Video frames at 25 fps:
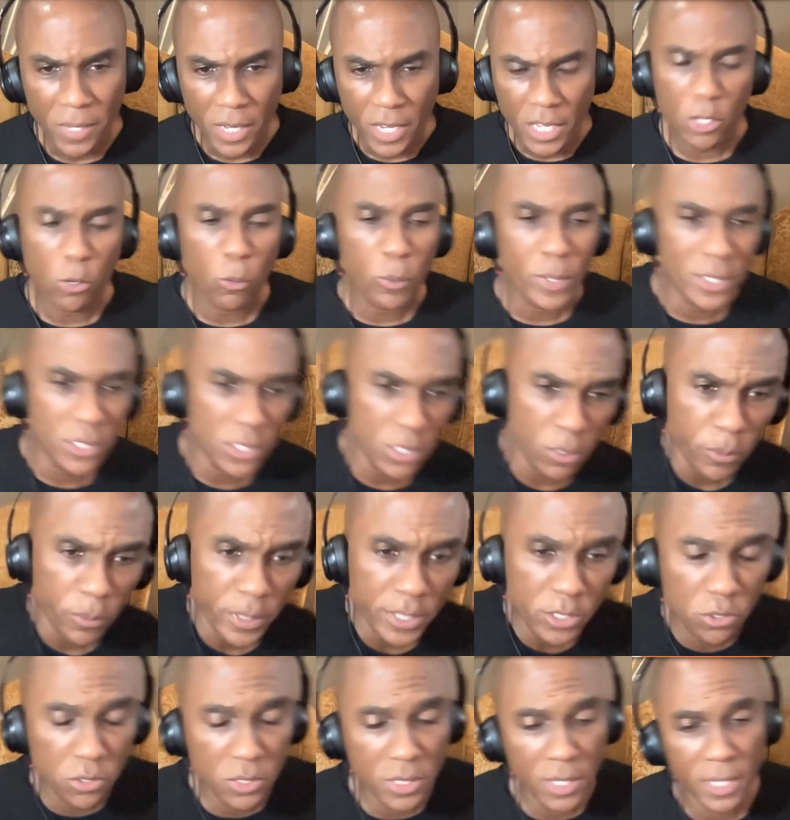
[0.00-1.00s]
You know, what's so
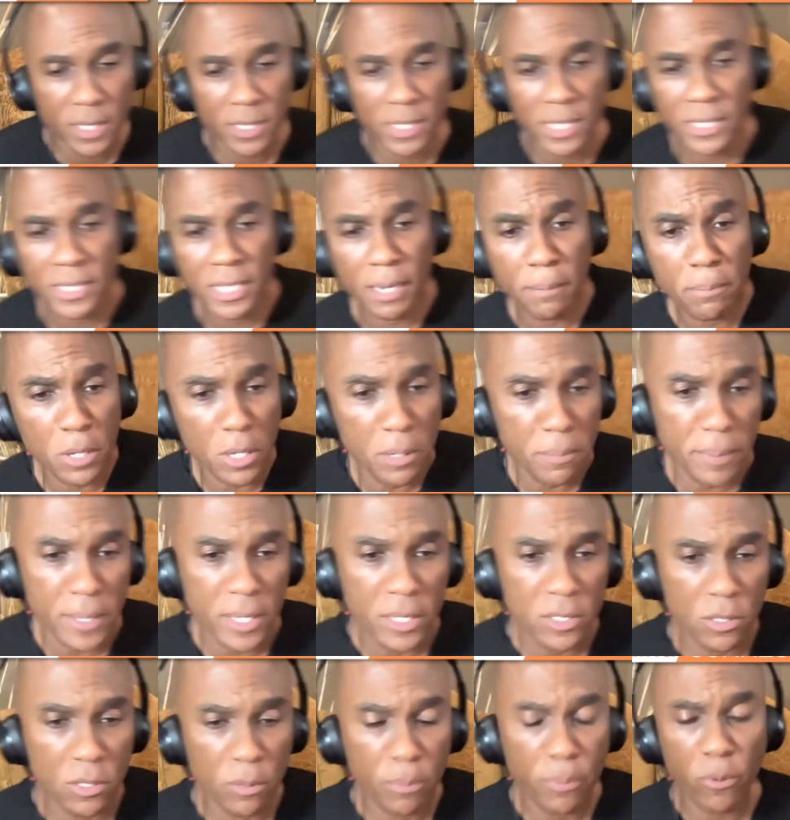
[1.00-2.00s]
interesting is that
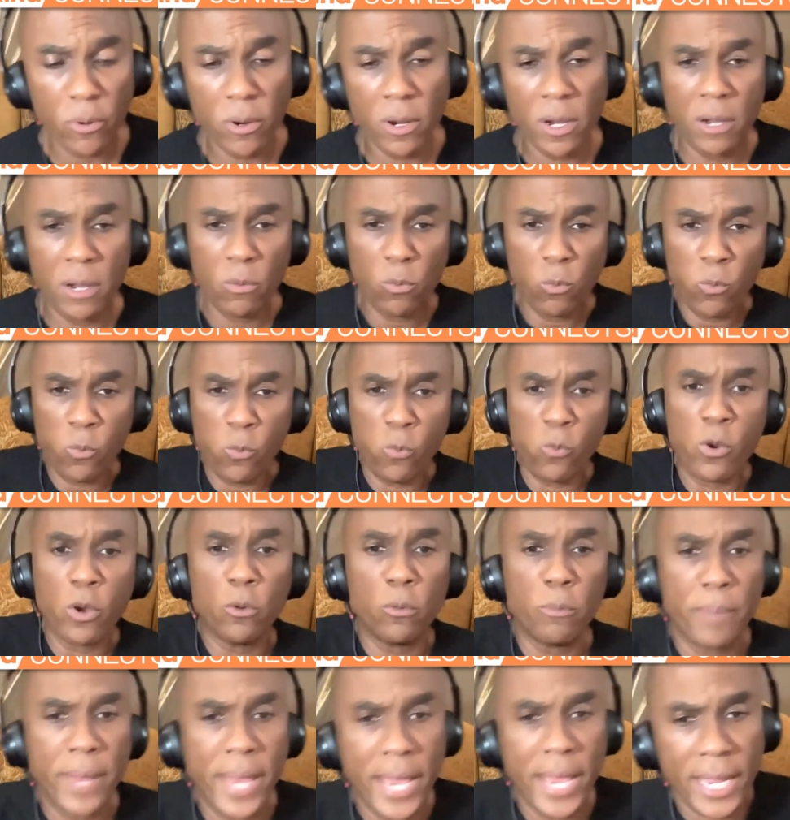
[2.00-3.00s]
W.B. Du Bois
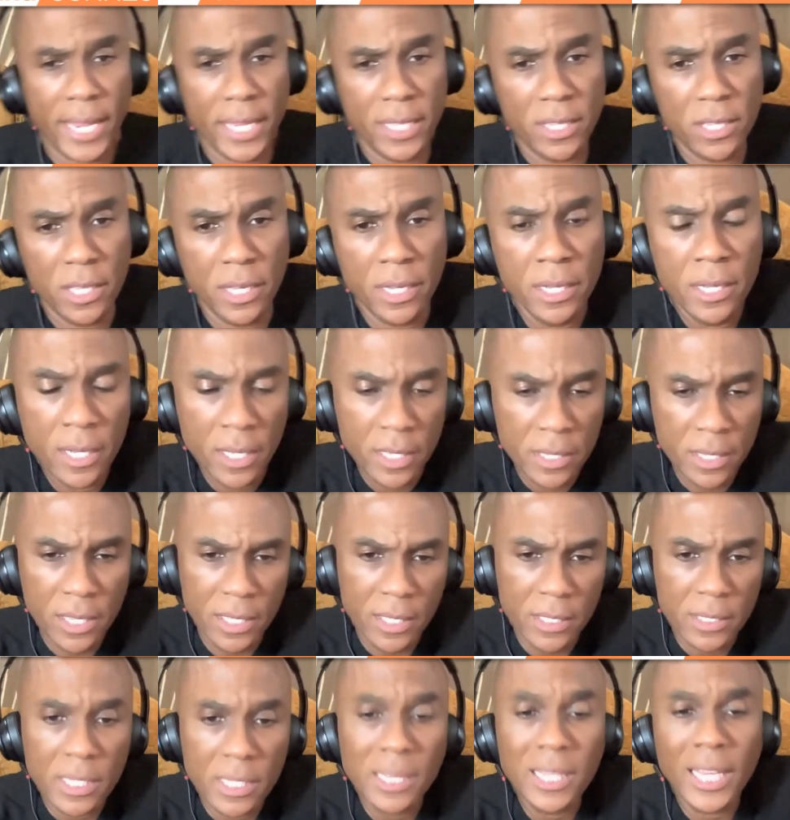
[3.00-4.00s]
wrote back in the,
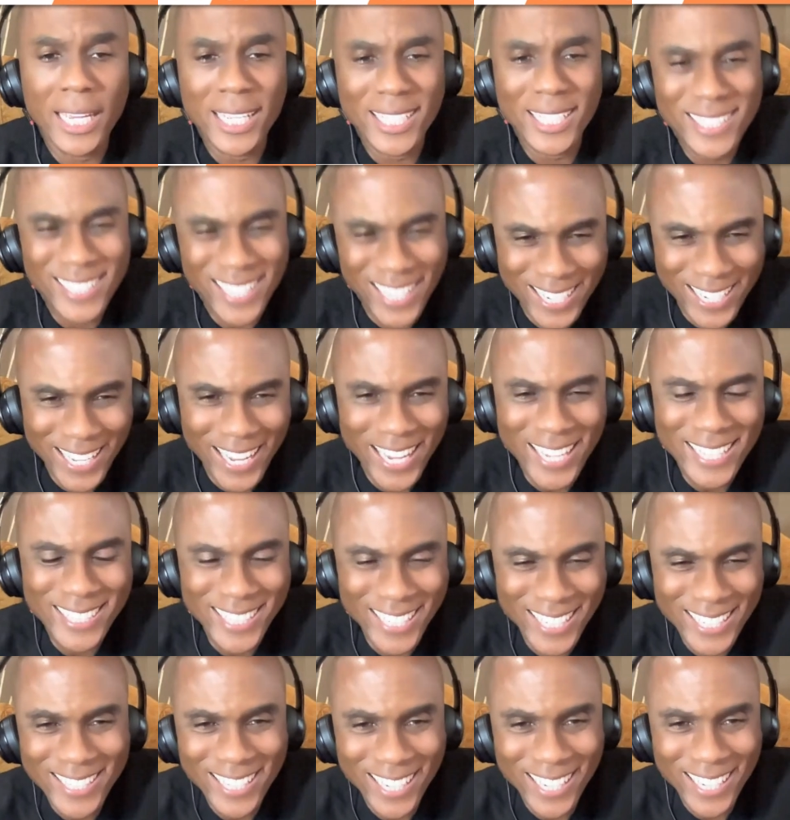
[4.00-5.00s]
the, the late
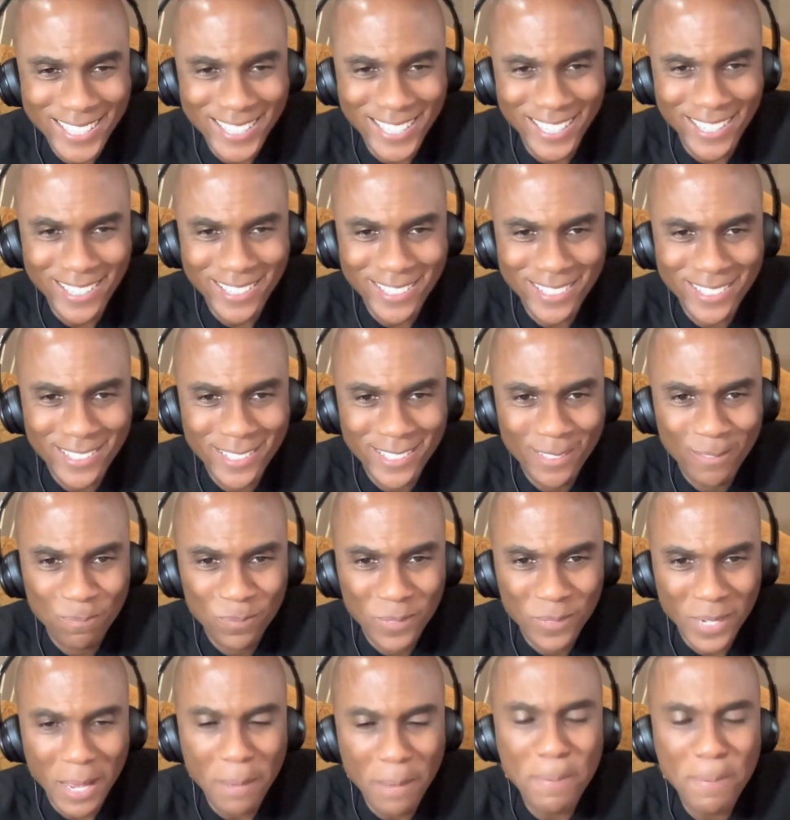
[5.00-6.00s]
1890s
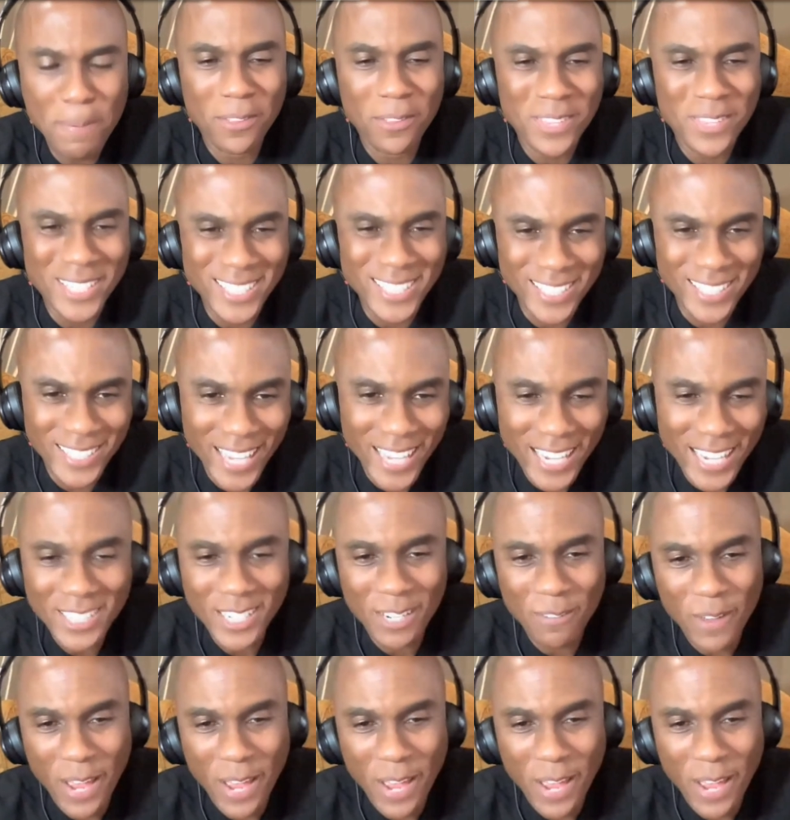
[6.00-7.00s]
about the
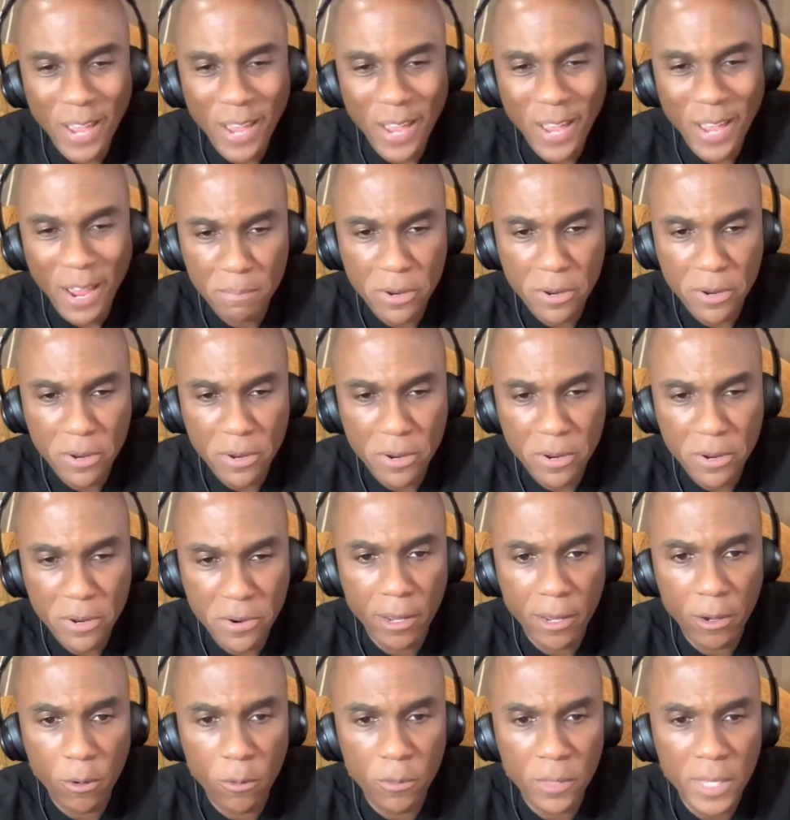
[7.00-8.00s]
state of African American
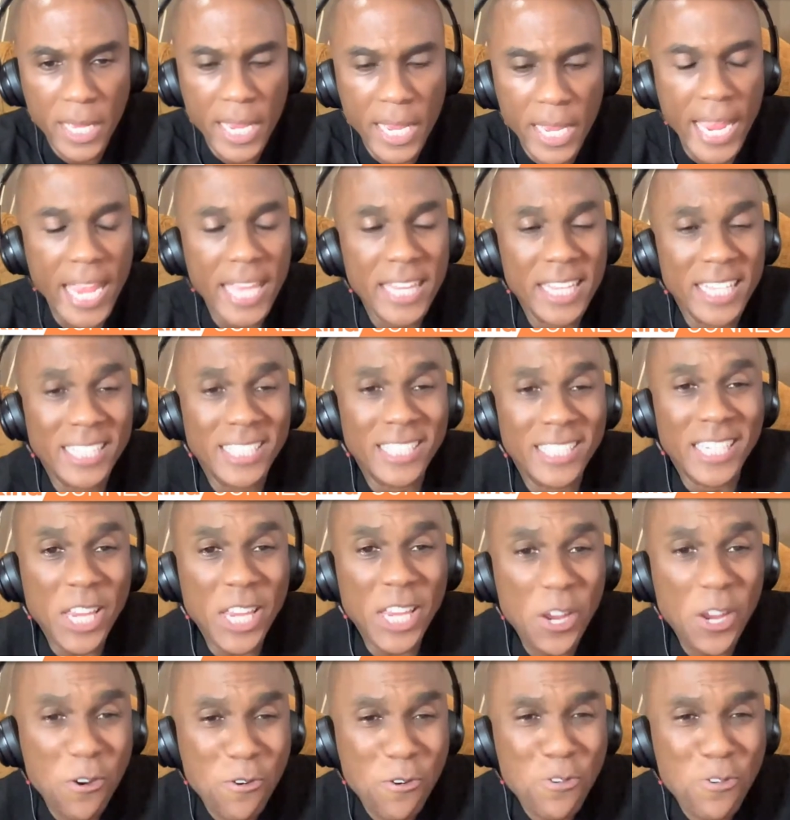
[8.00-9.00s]
health, and it's
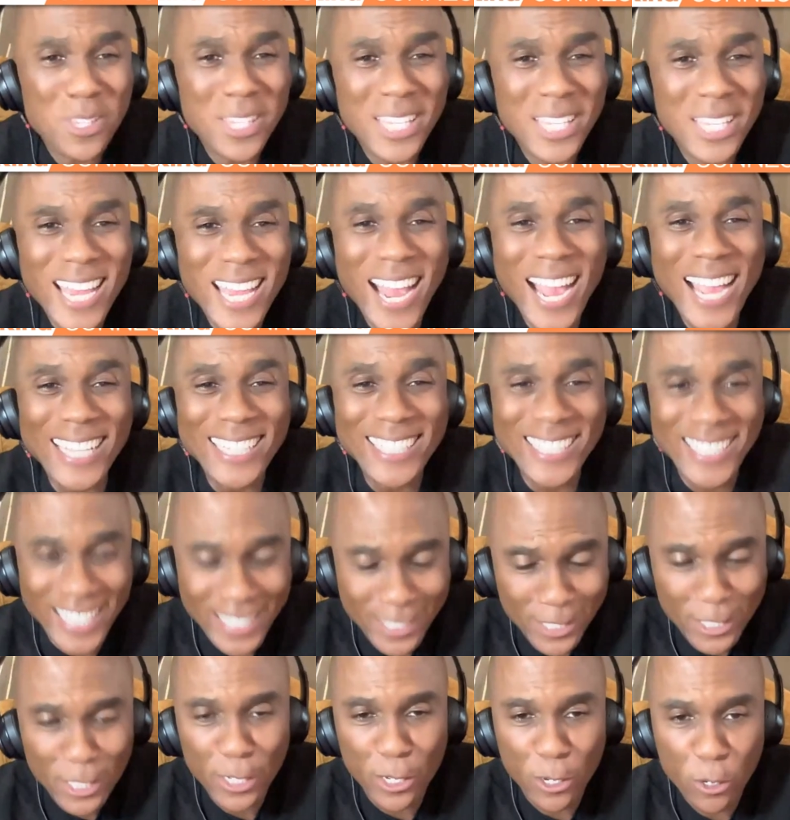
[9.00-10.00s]
eerily
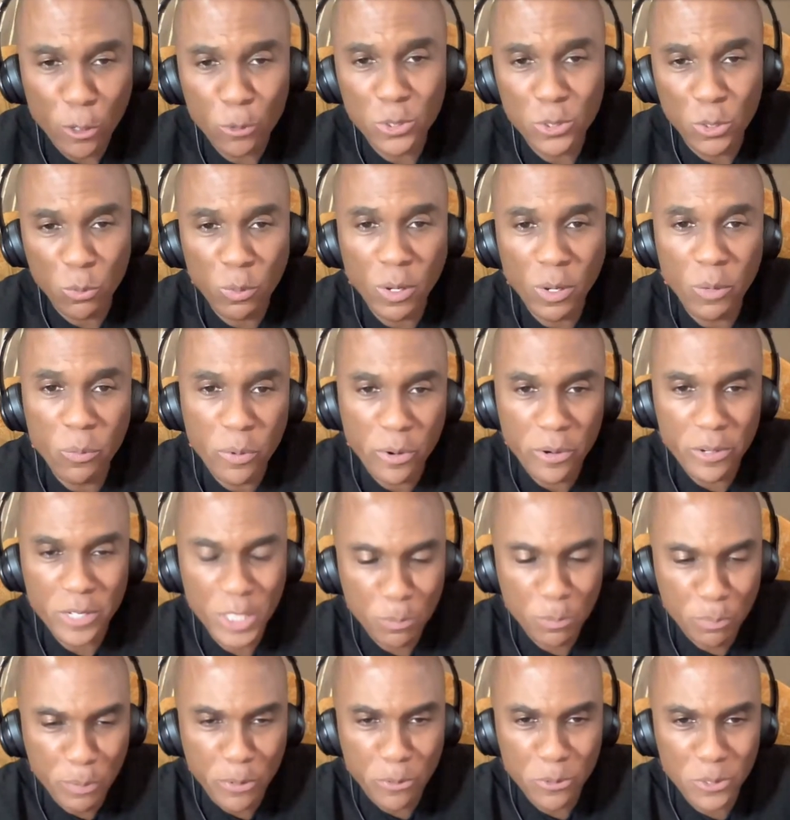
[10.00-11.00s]
identical to what we're
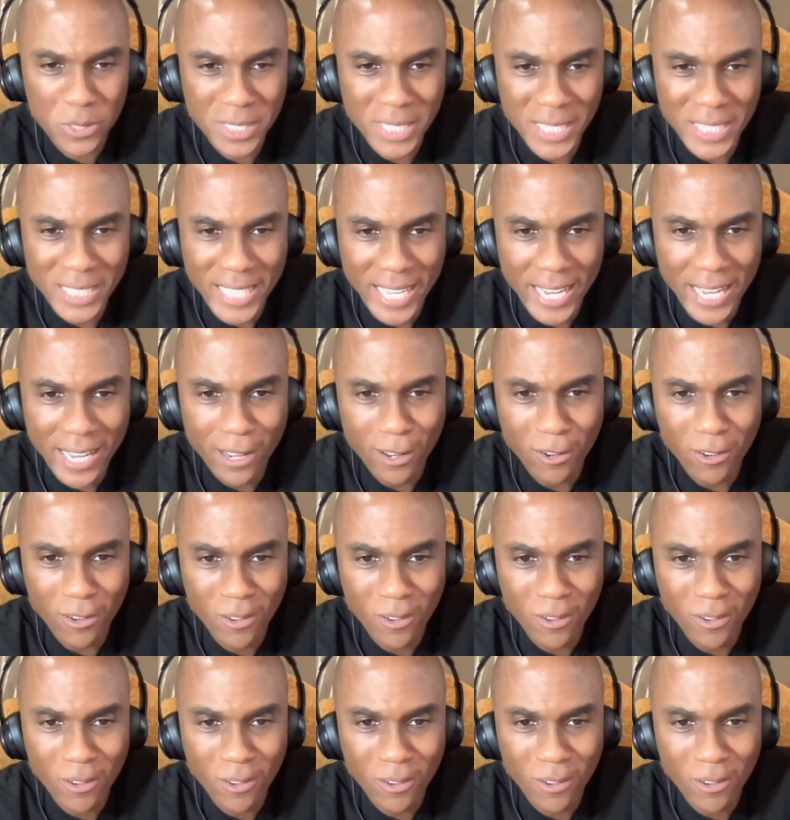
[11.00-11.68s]
experiencing now.